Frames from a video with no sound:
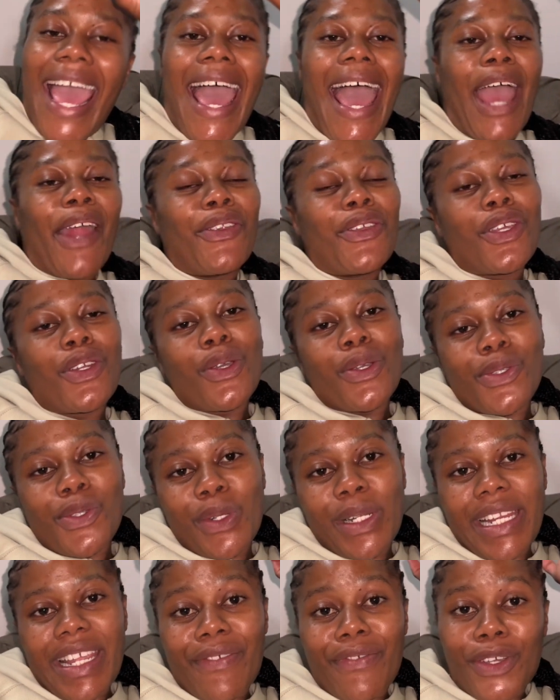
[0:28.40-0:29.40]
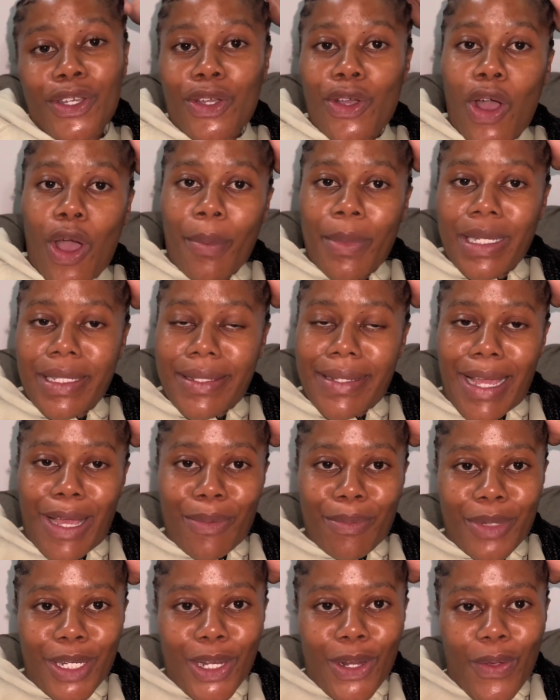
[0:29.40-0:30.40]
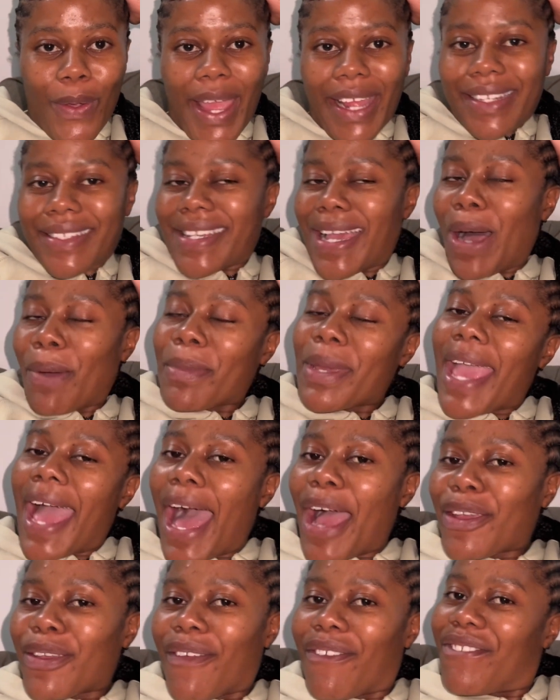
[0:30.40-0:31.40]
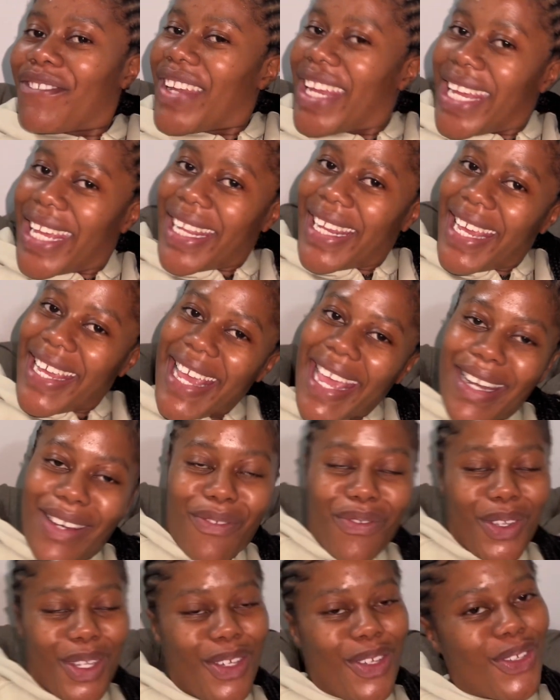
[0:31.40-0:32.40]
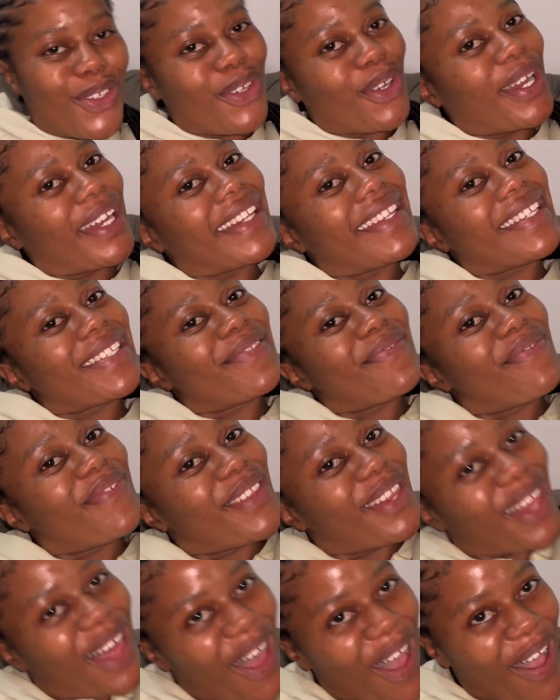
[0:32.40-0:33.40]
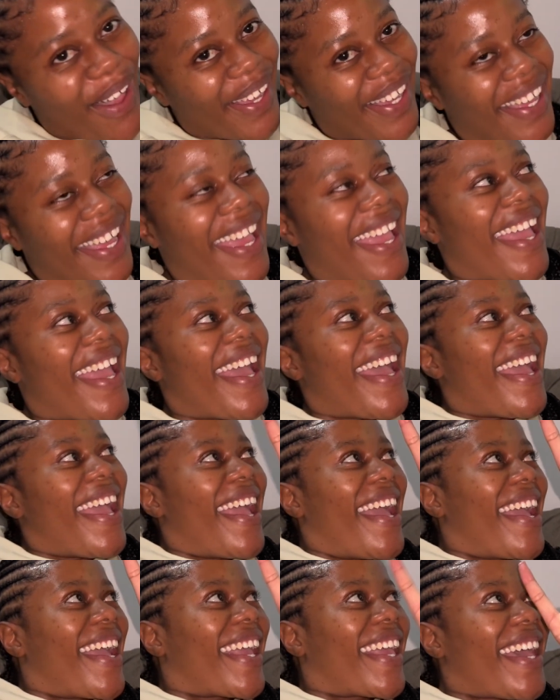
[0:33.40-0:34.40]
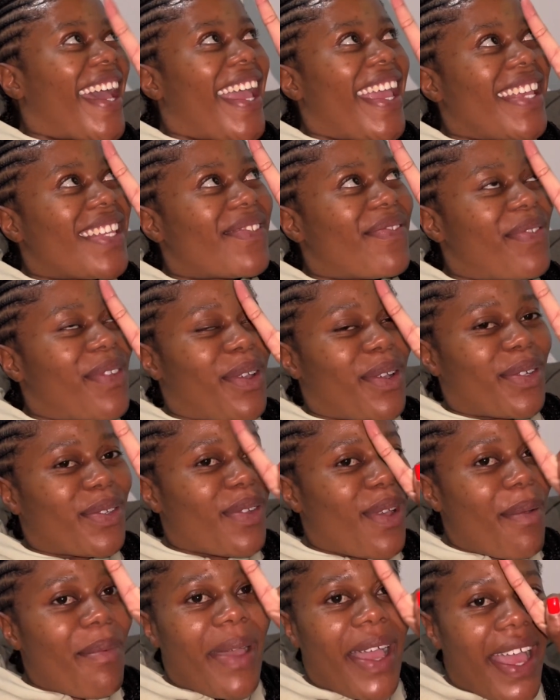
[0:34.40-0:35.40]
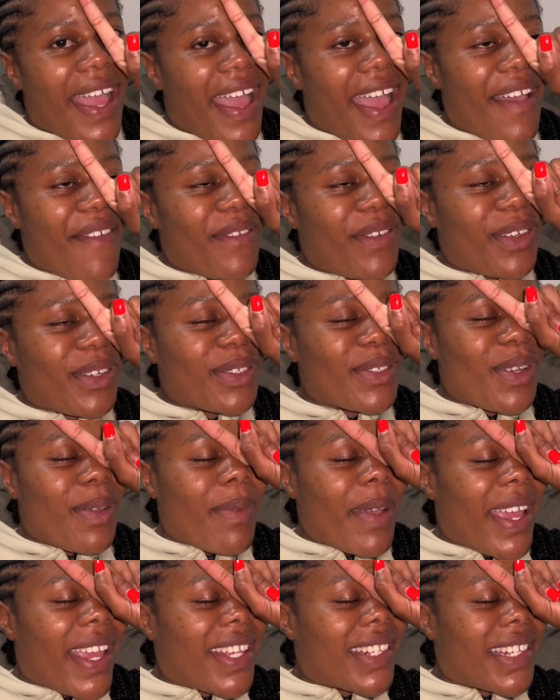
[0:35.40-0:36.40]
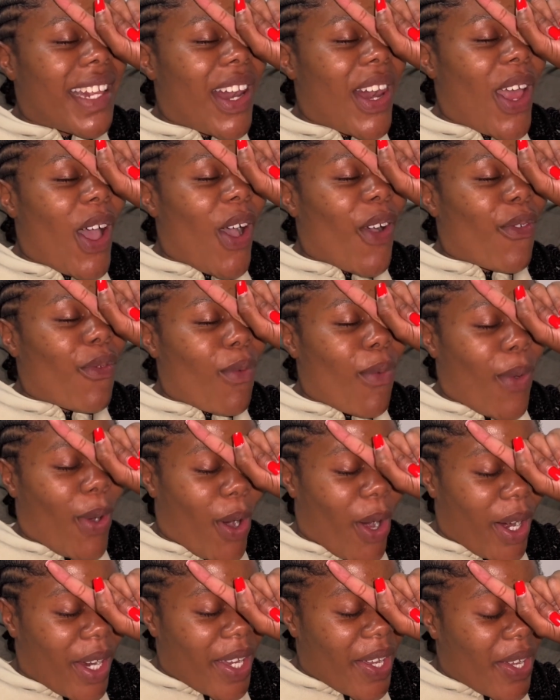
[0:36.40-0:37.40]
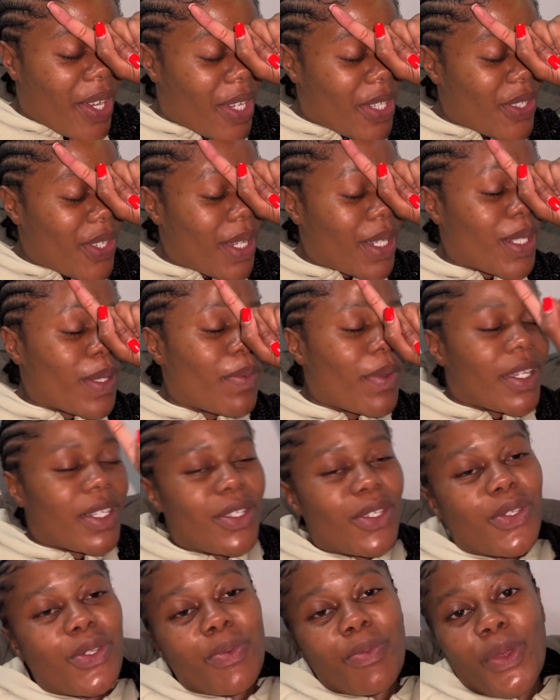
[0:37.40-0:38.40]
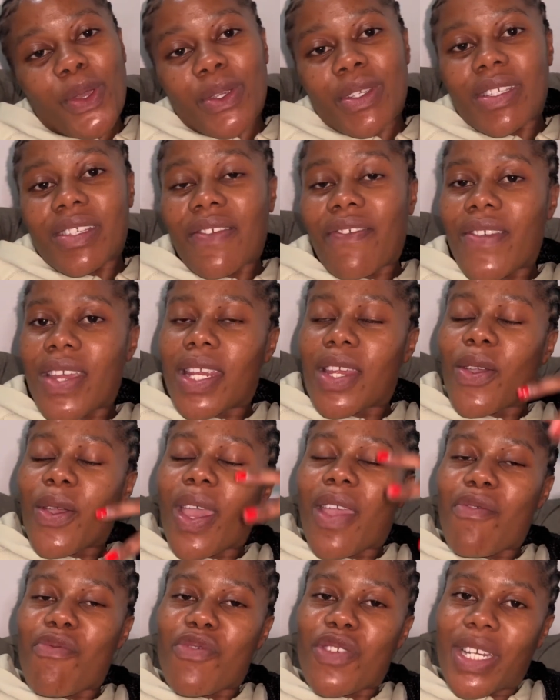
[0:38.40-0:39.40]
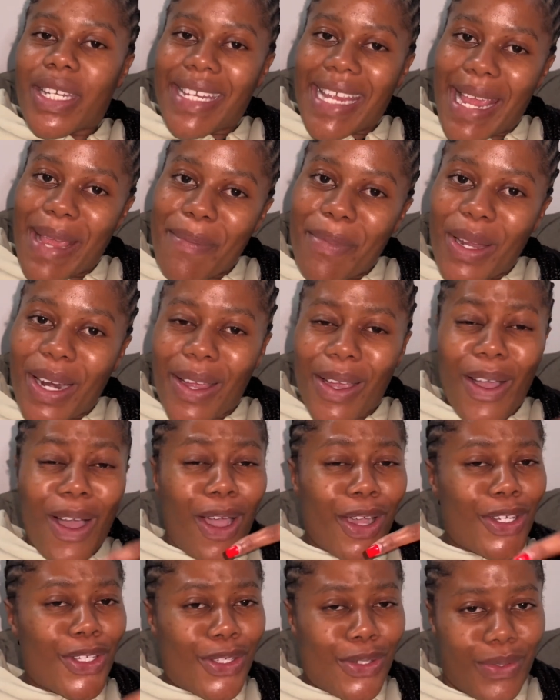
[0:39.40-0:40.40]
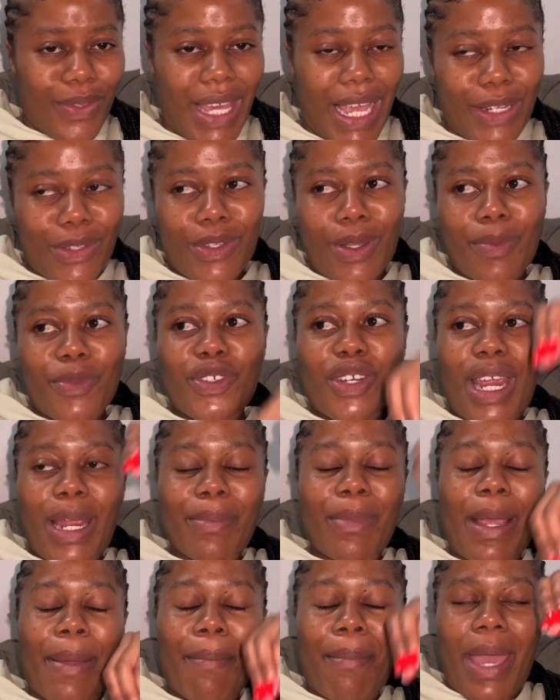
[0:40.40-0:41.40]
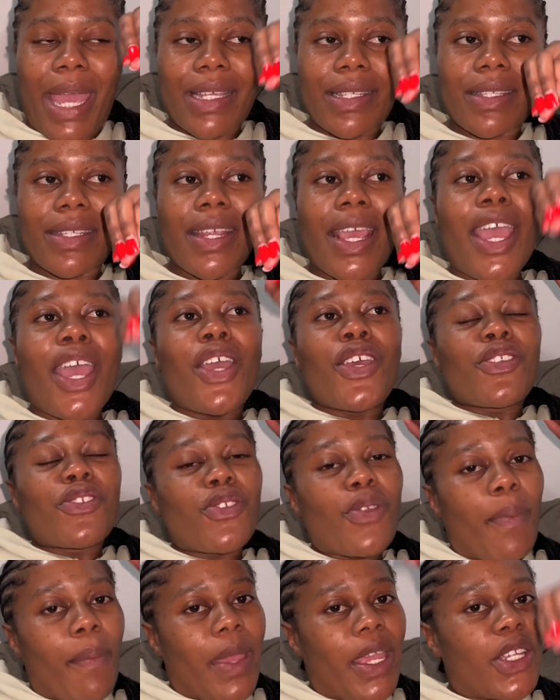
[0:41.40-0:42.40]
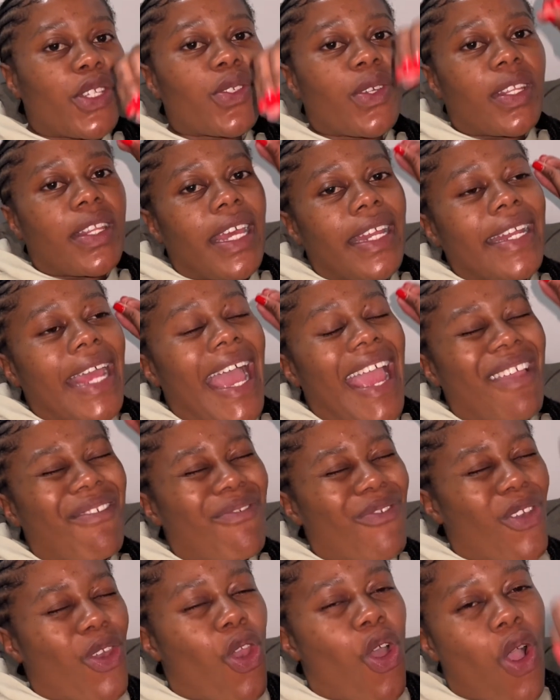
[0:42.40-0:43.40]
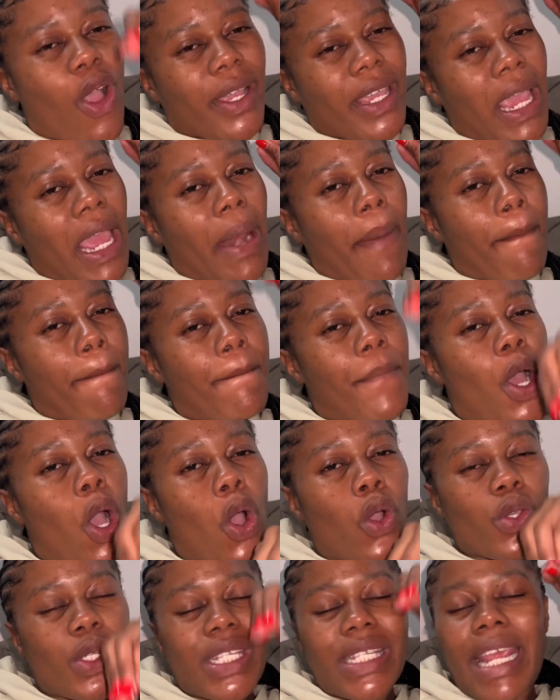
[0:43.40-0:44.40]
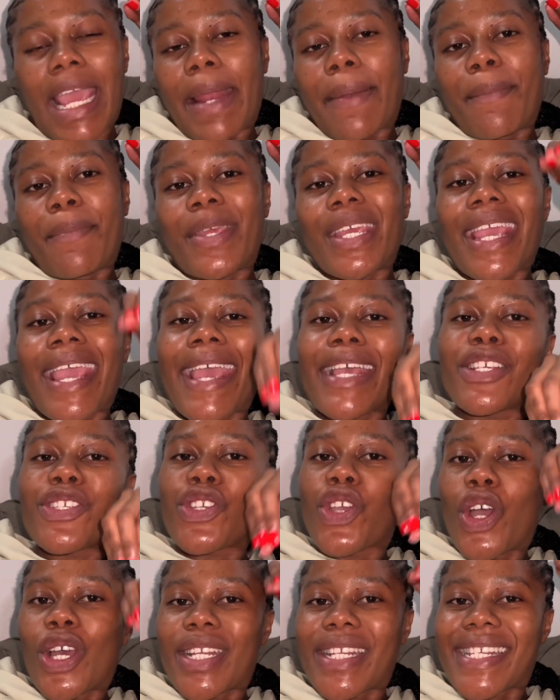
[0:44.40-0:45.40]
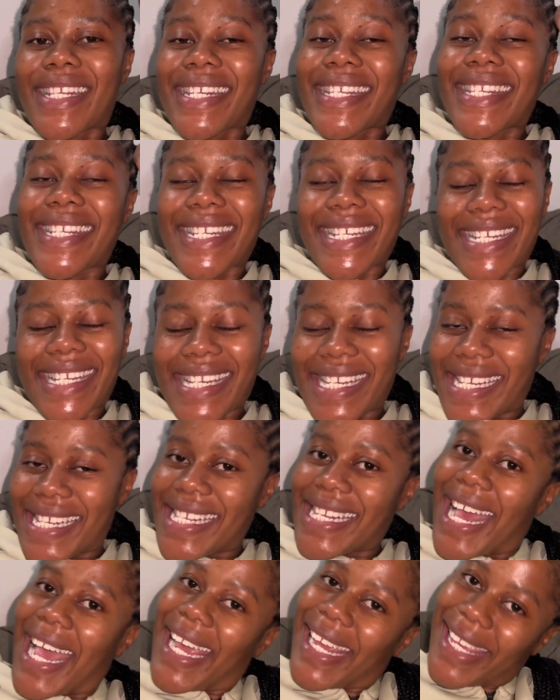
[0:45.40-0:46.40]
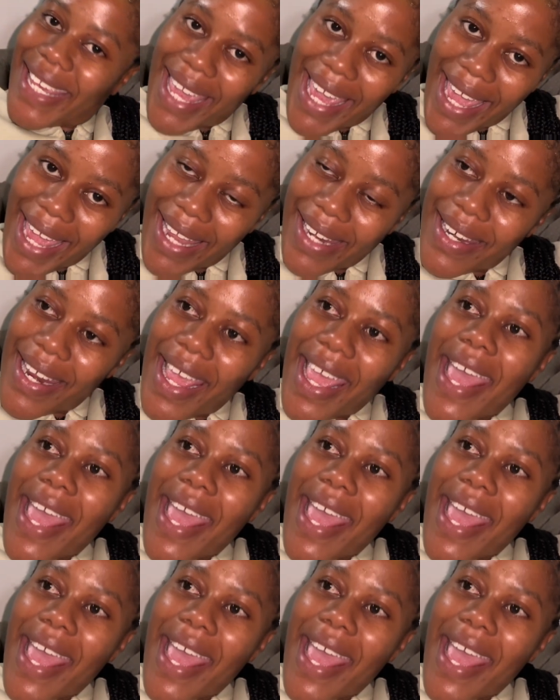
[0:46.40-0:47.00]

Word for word: And you can also leave a comment down below and tell me how you're feeling and if you enjoyed this vlog. Guys, Vlogtober, Vlogtober is a lot of work because I expected to post a video every day, but I can't do that. So I'm trying my best to make sure that I vlog and post and be as consistent as I can.